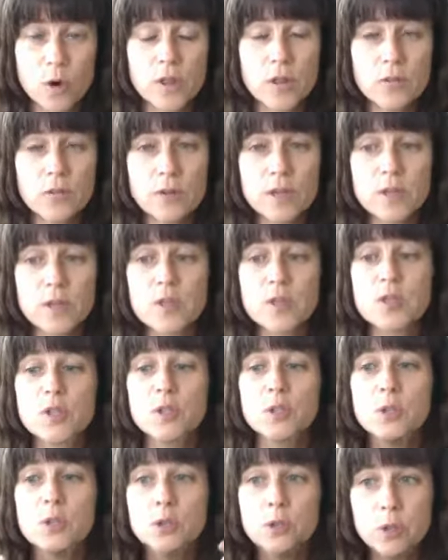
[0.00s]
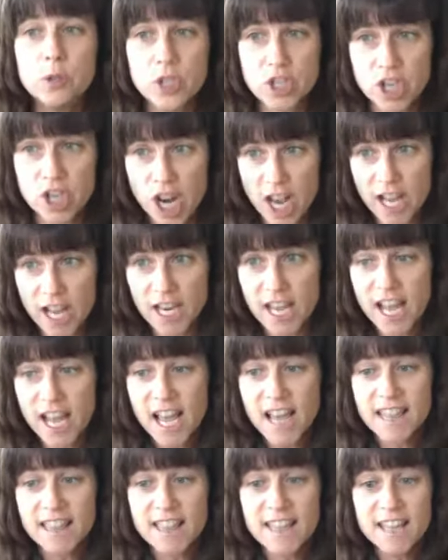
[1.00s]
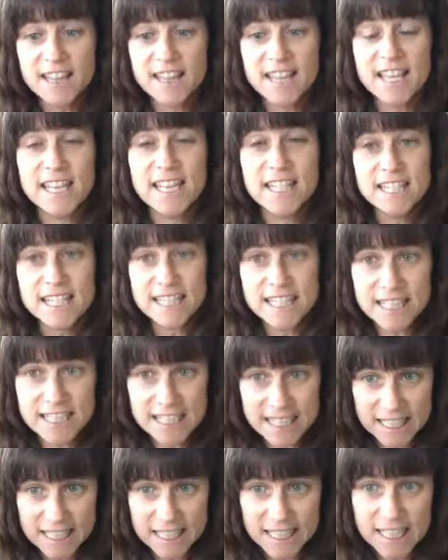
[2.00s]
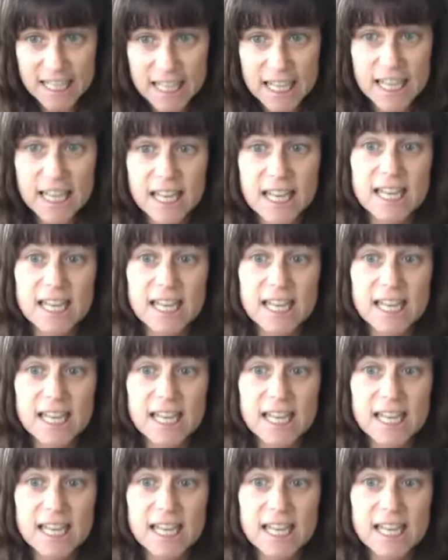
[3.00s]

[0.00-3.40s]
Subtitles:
the real solution that they need,